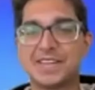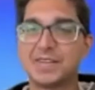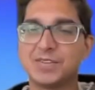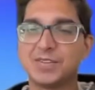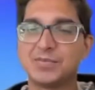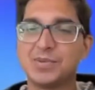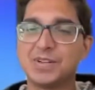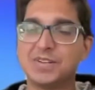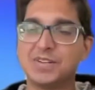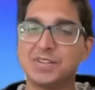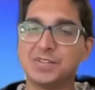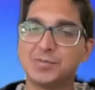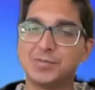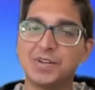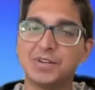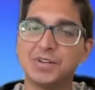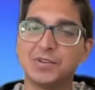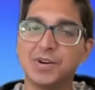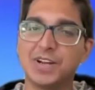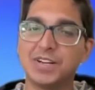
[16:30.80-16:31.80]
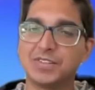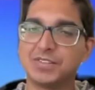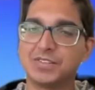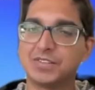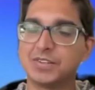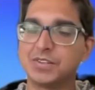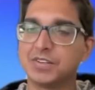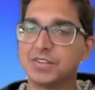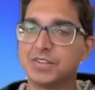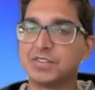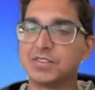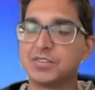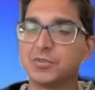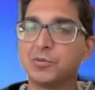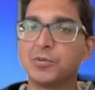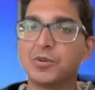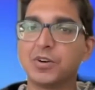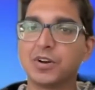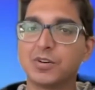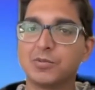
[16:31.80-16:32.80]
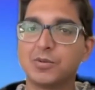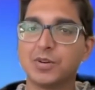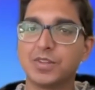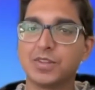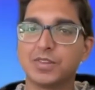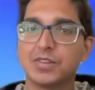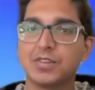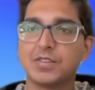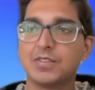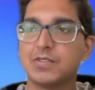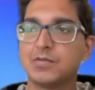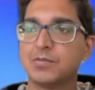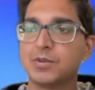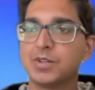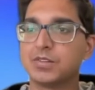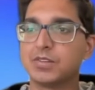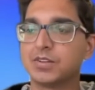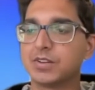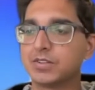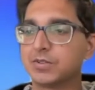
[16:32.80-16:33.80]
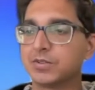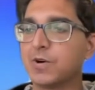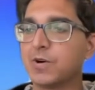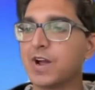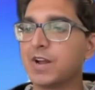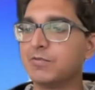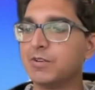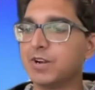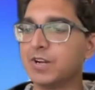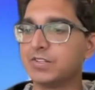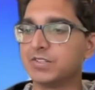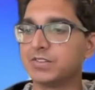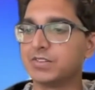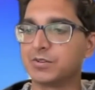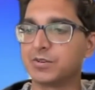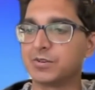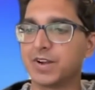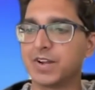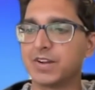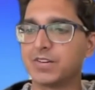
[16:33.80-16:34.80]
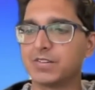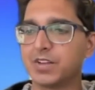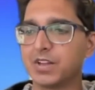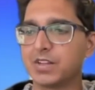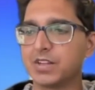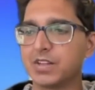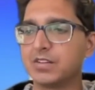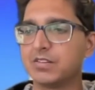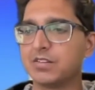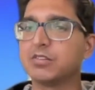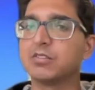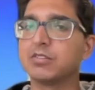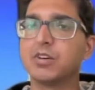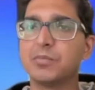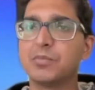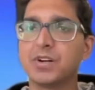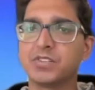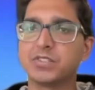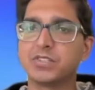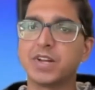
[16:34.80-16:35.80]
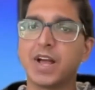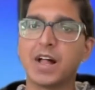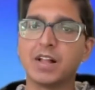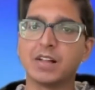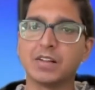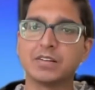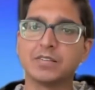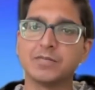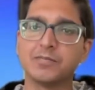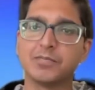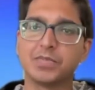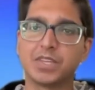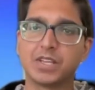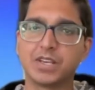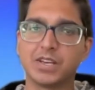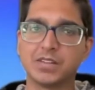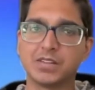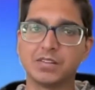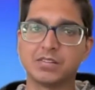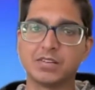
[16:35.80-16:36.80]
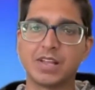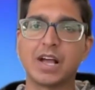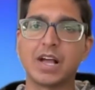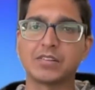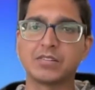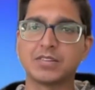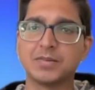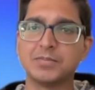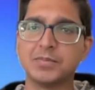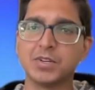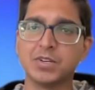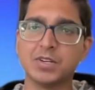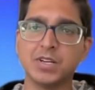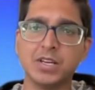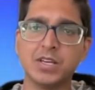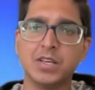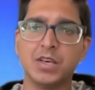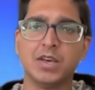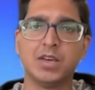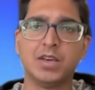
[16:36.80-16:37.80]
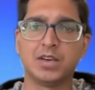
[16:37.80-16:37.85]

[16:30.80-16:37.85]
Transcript: been great to work with such a wide range of creators. I think there's so much talent in the Stacks community.